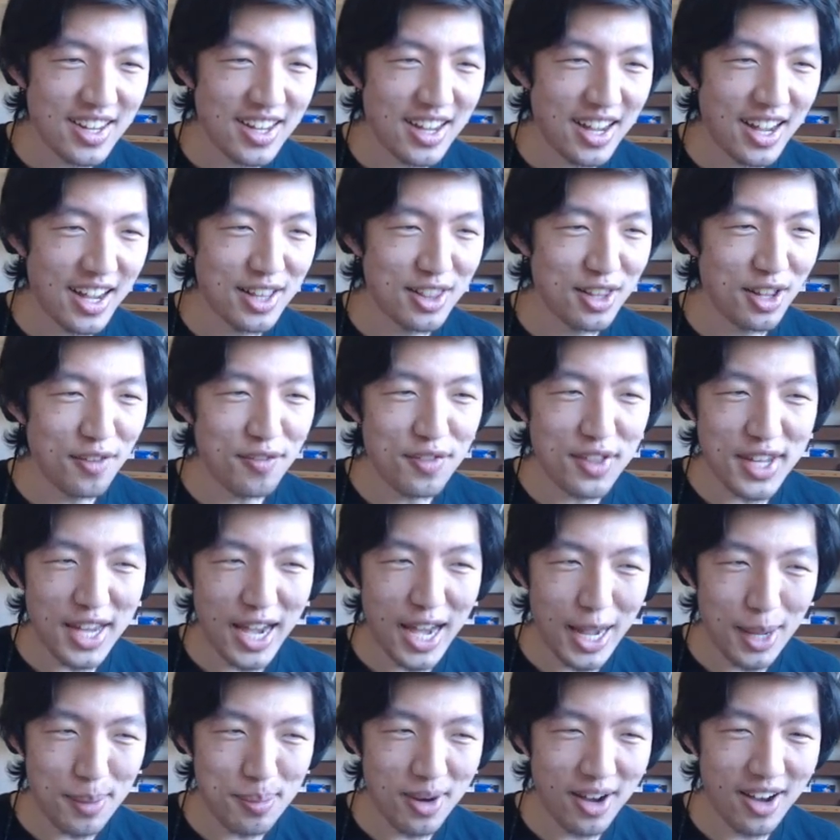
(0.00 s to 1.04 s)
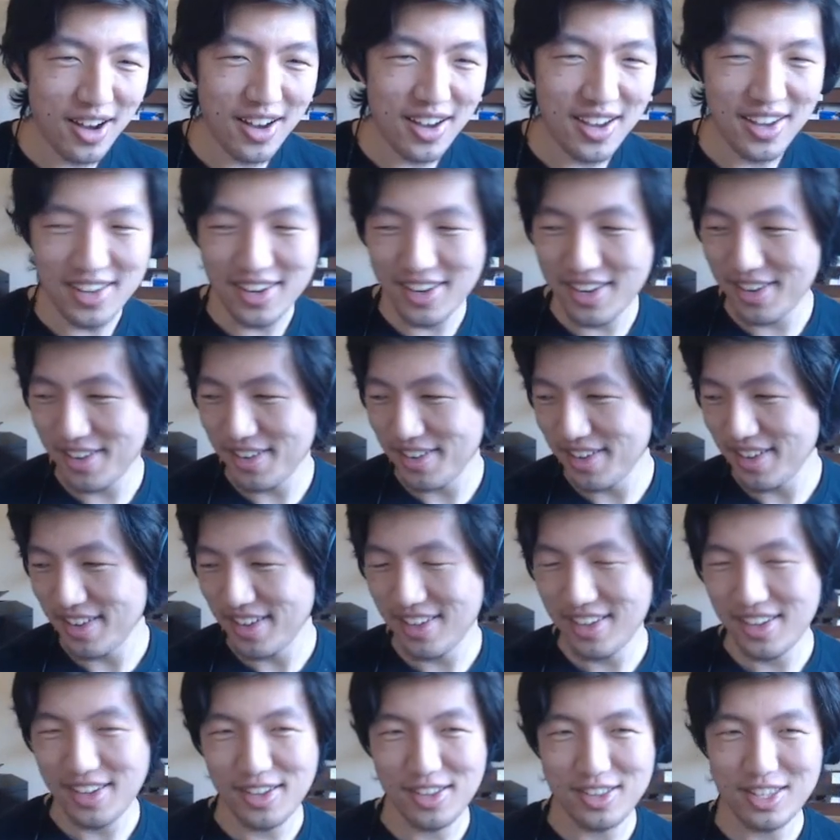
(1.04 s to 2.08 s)
I love the iPod.
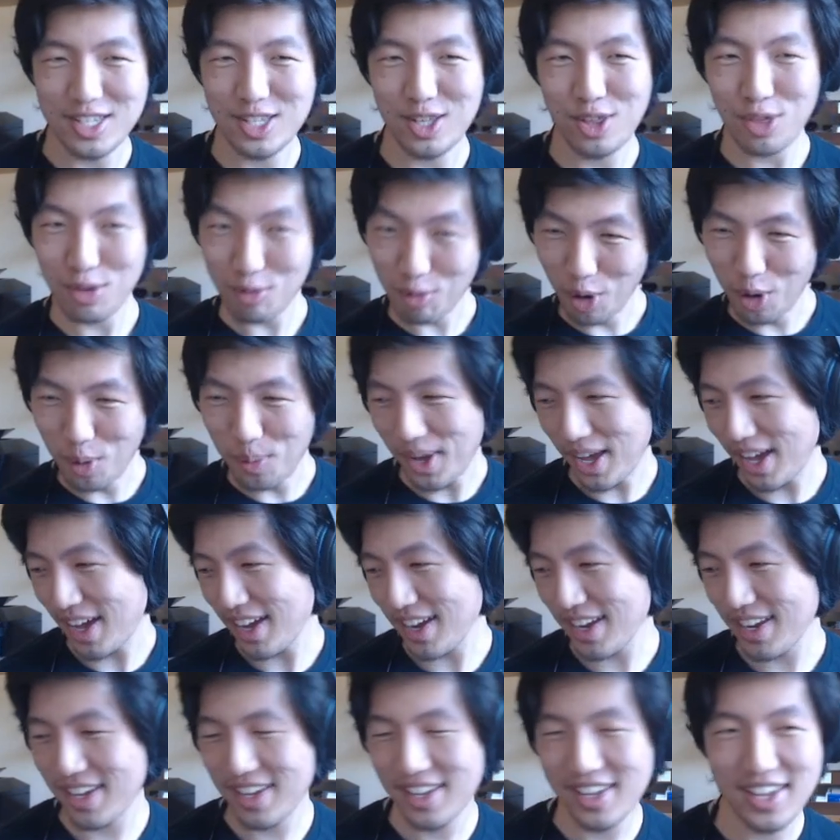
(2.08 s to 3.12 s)
That's a throwback.